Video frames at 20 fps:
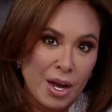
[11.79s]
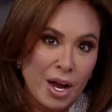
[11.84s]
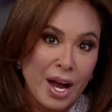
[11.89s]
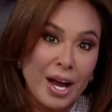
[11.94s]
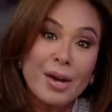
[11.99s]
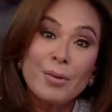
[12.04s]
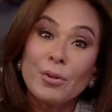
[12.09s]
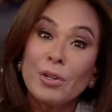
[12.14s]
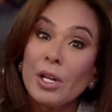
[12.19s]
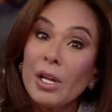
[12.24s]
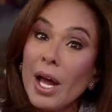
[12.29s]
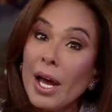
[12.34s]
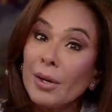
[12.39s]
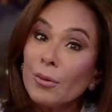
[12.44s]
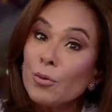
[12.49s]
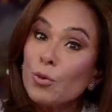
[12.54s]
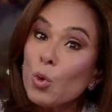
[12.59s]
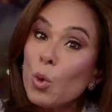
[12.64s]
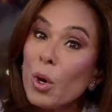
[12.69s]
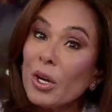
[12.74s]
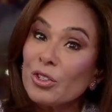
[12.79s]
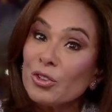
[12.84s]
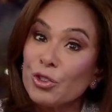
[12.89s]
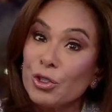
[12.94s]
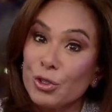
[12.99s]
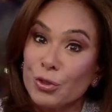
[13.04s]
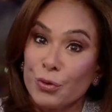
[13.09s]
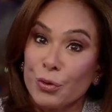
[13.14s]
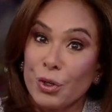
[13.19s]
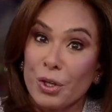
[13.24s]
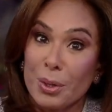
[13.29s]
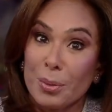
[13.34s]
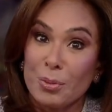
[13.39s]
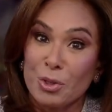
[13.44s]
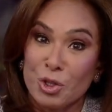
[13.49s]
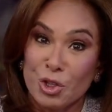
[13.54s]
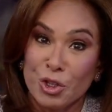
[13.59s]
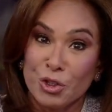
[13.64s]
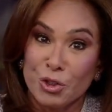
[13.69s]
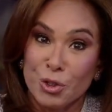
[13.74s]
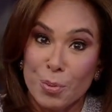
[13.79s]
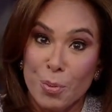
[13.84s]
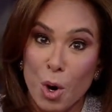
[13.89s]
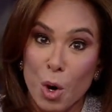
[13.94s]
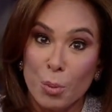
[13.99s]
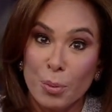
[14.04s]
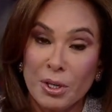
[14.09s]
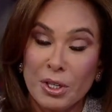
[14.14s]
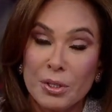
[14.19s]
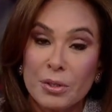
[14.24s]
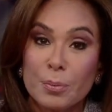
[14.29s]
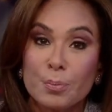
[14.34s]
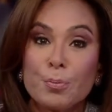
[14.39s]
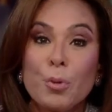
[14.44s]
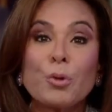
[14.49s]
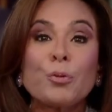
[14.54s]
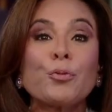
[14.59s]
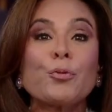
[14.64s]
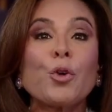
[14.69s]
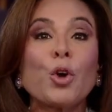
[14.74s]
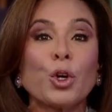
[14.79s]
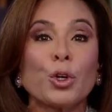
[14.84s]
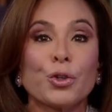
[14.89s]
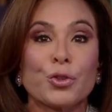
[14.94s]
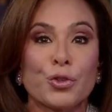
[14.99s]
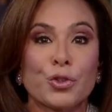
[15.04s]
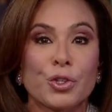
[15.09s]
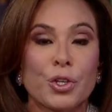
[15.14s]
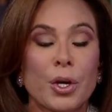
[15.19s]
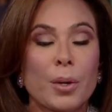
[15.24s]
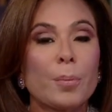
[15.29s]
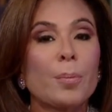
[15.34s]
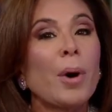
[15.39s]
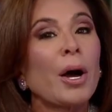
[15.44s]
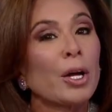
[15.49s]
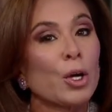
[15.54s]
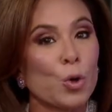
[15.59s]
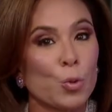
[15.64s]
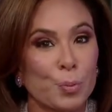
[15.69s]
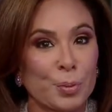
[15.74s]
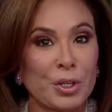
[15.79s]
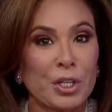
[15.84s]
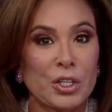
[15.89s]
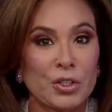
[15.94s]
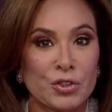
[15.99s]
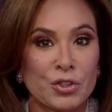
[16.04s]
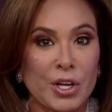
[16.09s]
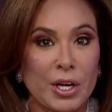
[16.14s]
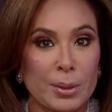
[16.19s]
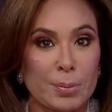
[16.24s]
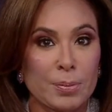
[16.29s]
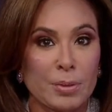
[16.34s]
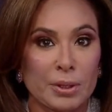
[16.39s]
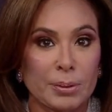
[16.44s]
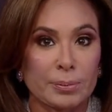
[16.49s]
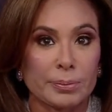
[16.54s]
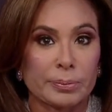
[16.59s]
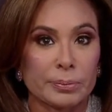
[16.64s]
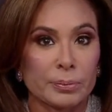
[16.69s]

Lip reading: I have a lot of questions for him in just a moment, but first, my opening statement.